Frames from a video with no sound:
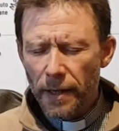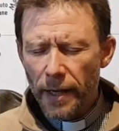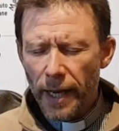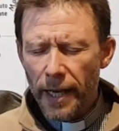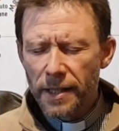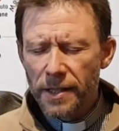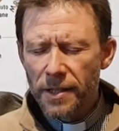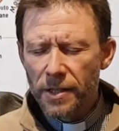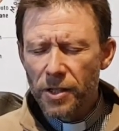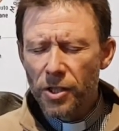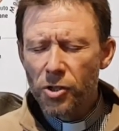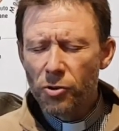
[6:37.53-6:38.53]
and
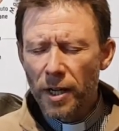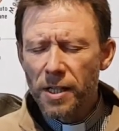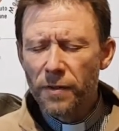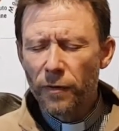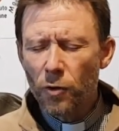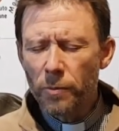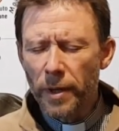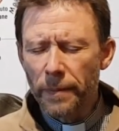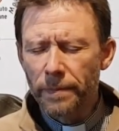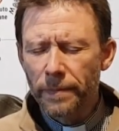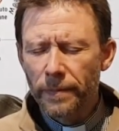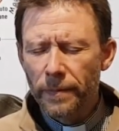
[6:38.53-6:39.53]
to transform them,
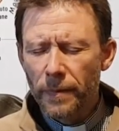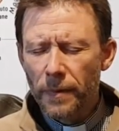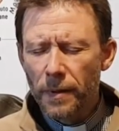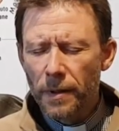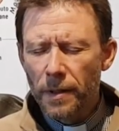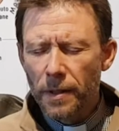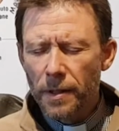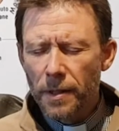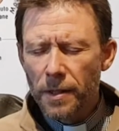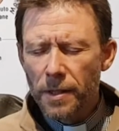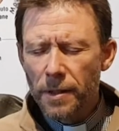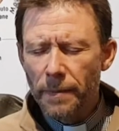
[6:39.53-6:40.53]

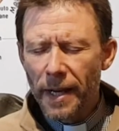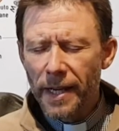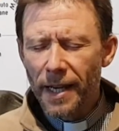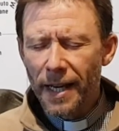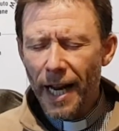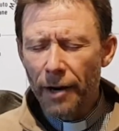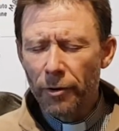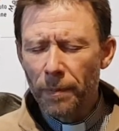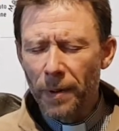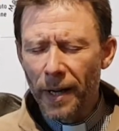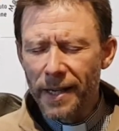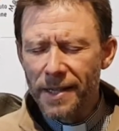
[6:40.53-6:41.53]
to make an arid
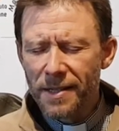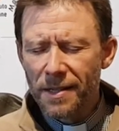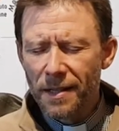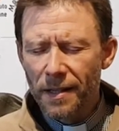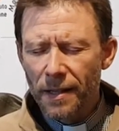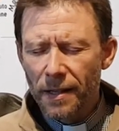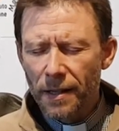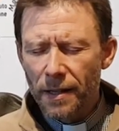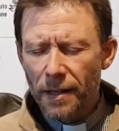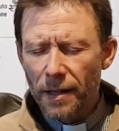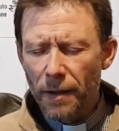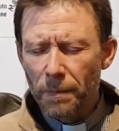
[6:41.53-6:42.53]
place
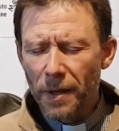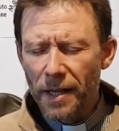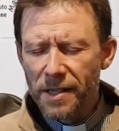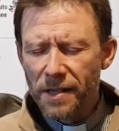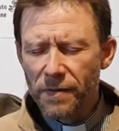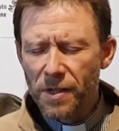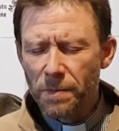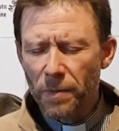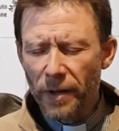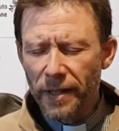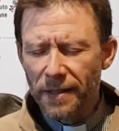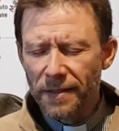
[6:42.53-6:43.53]
a place of
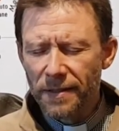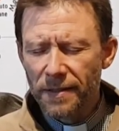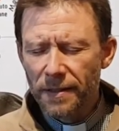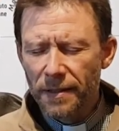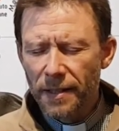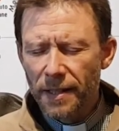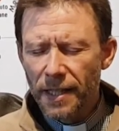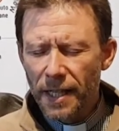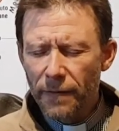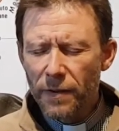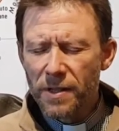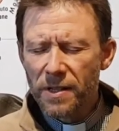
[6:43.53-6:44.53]
springs.
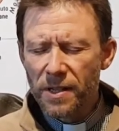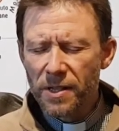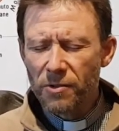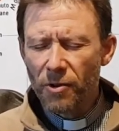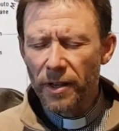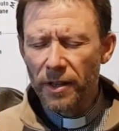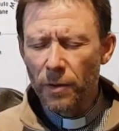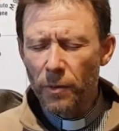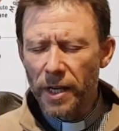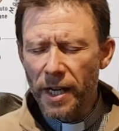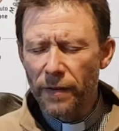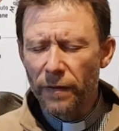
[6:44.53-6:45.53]
Give us the strength that we
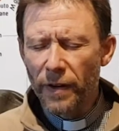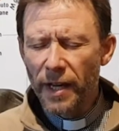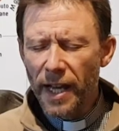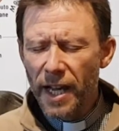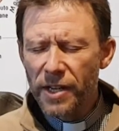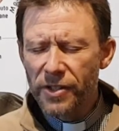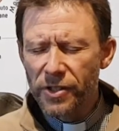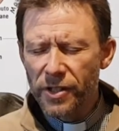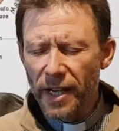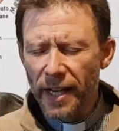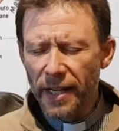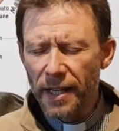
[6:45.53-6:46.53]
need for each
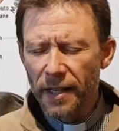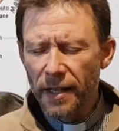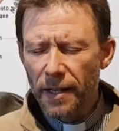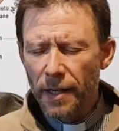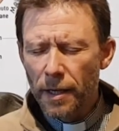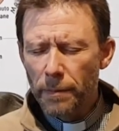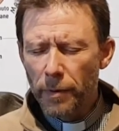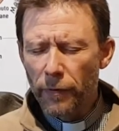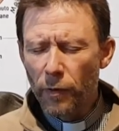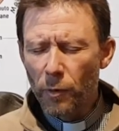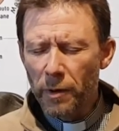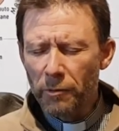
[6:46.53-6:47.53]
day
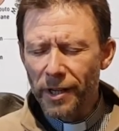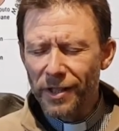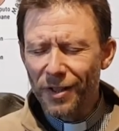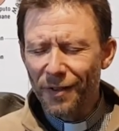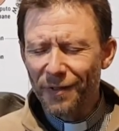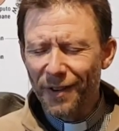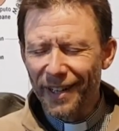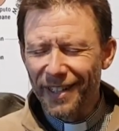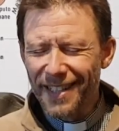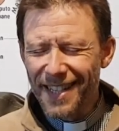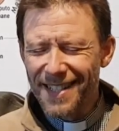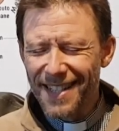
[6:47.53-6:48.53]
before we reach our final
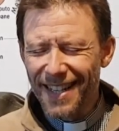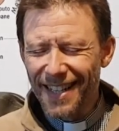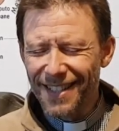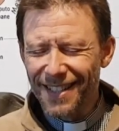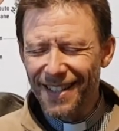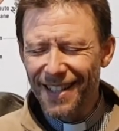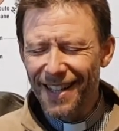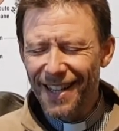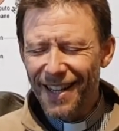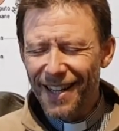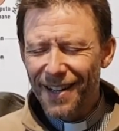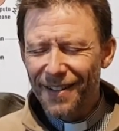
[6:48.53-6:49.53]
destination.
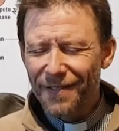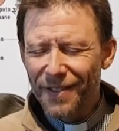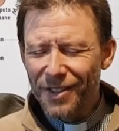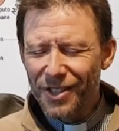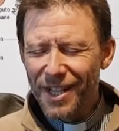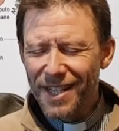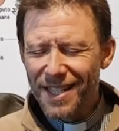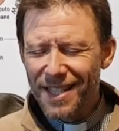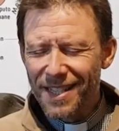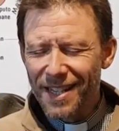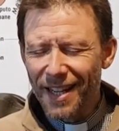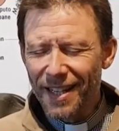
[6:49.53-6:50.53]
For Jesus'
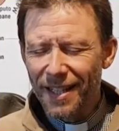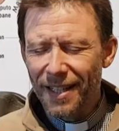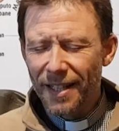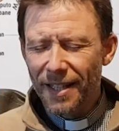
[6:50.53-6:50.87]
sake.